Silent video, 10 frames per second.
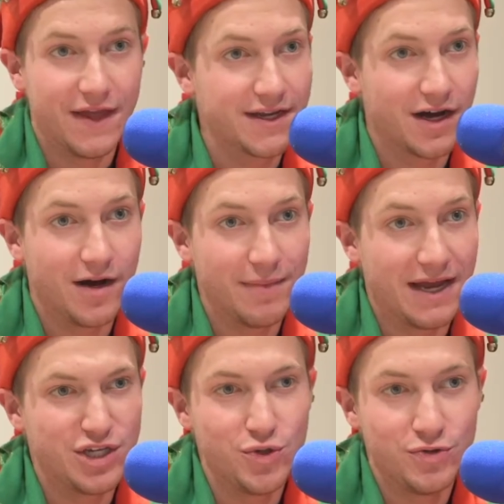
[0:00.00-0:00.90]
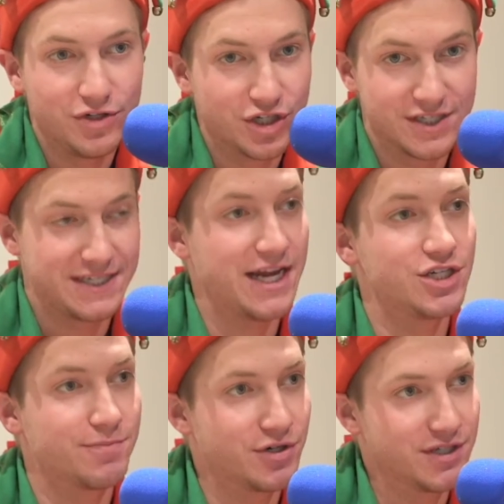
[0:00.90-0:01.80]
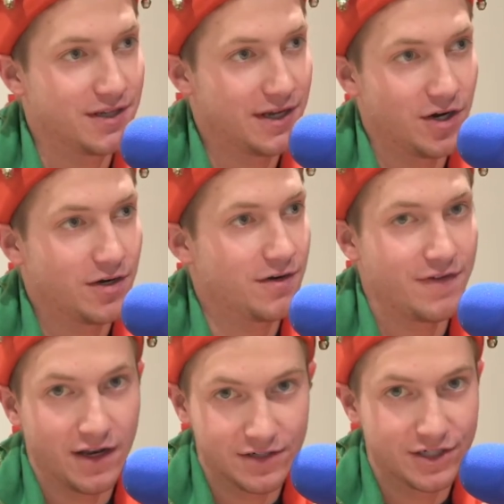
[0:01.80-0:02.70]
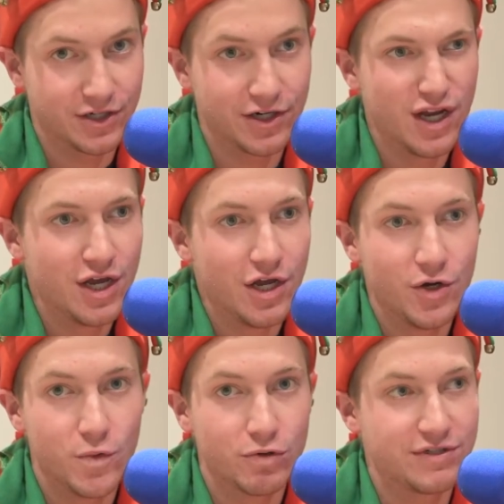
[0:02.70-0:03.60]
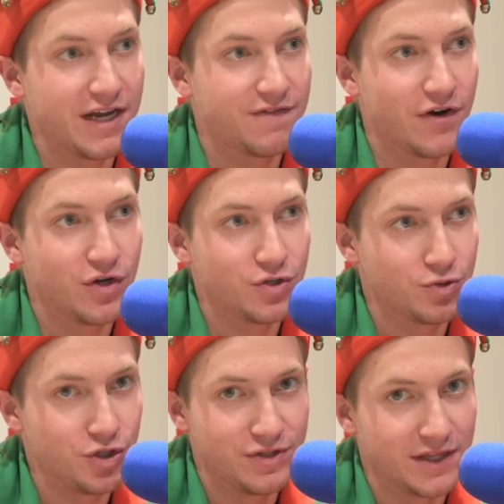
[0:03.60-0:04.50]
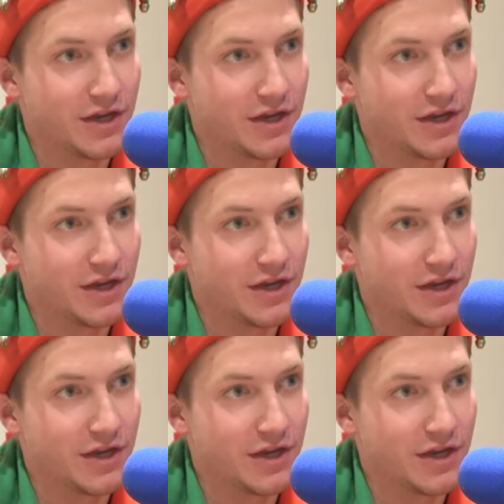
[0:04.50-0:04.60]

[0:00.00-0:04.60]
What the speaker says: come and you just stage a person there, a volunteer, who will take photos using their